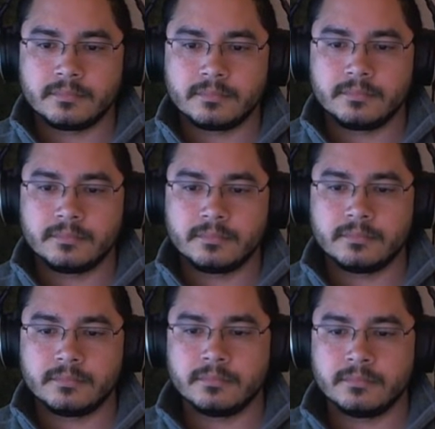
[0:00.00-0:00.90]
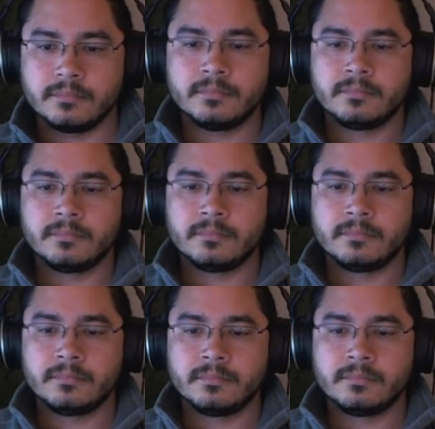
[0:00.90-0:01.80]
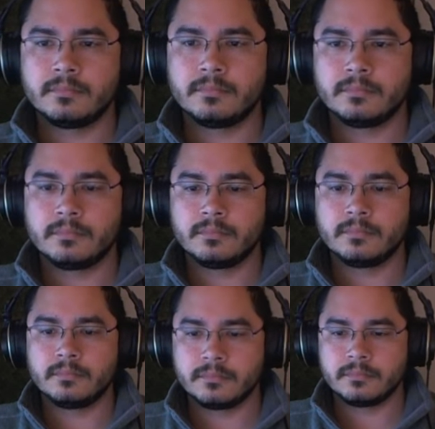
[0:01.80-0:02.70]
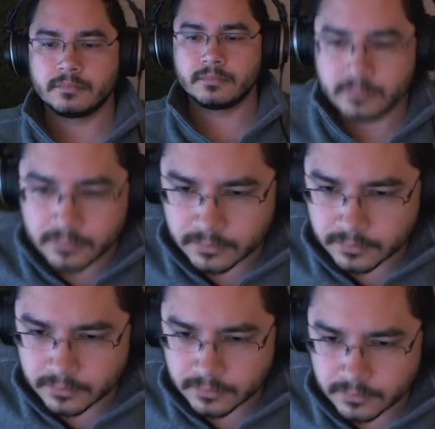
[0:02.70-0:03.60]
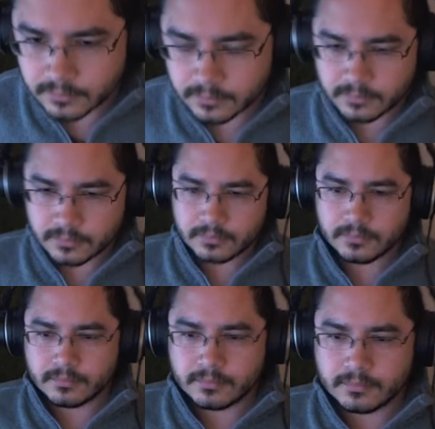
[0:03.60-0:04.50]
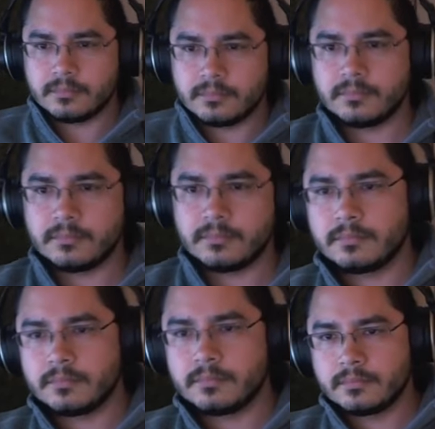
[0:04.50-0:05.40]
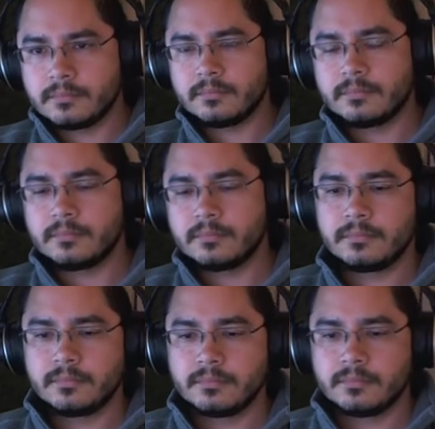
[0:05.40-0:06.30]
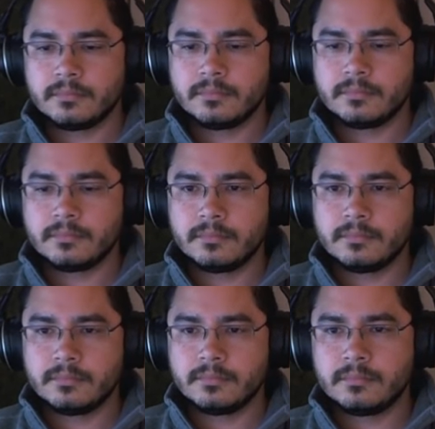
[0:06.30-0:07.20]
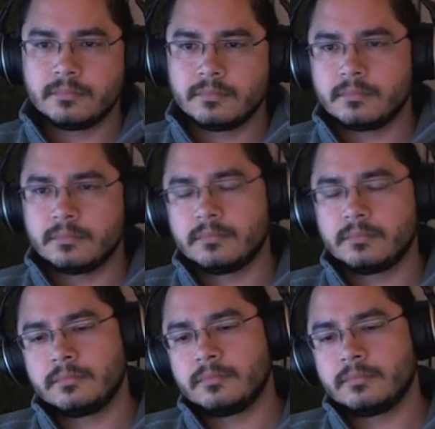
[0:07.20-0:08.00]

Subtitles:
No words are spoken by the person on screen.